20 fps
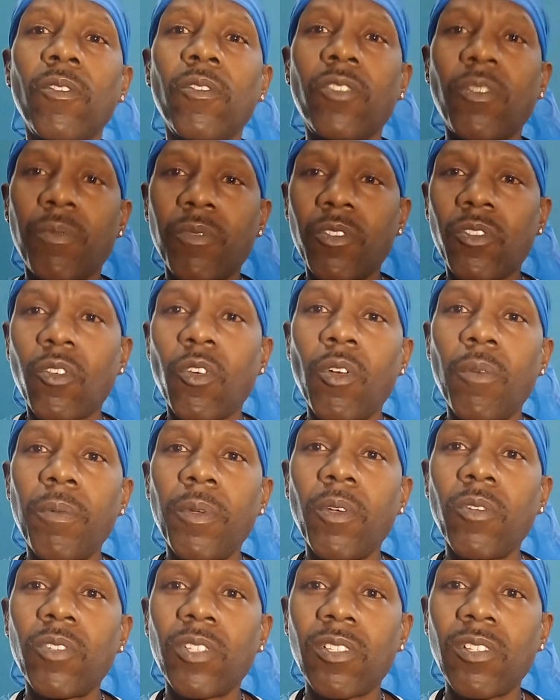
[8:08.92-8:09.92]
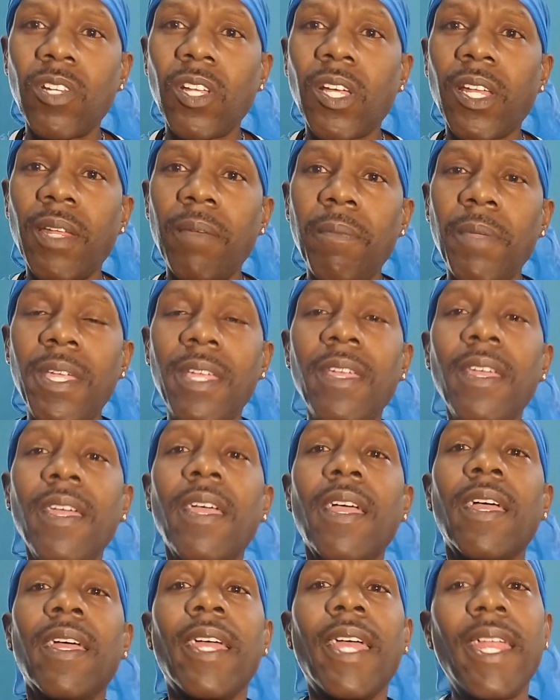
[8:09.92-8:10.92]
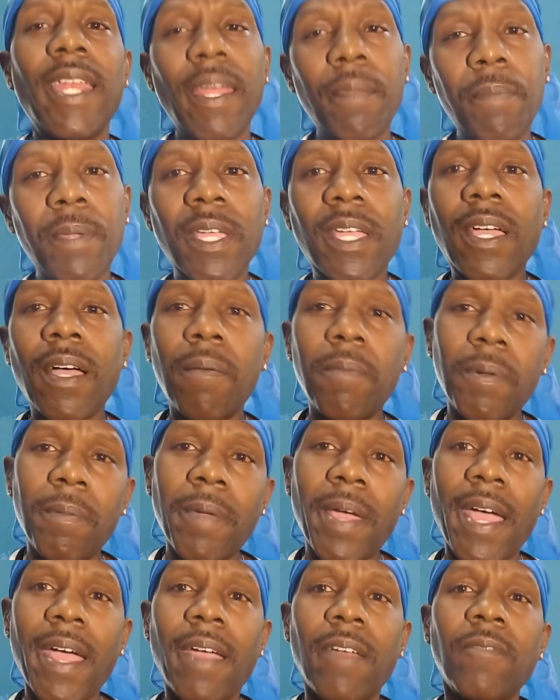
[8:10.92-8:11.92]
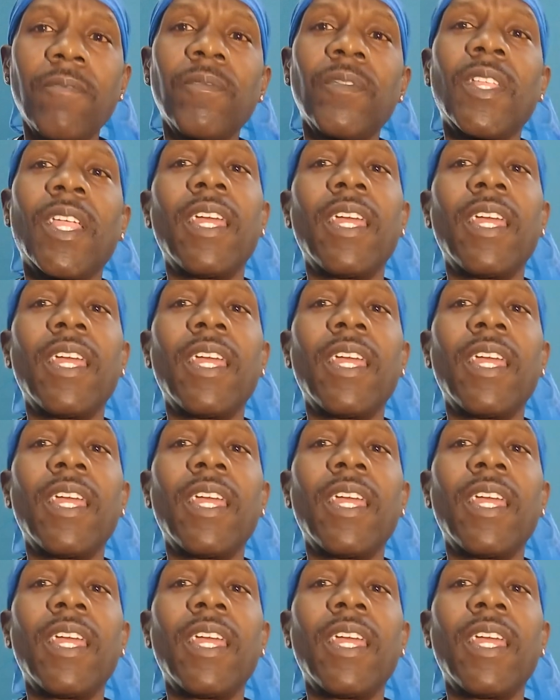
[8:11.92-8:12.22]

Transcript: Some Scorpios is looking at me and they be coming back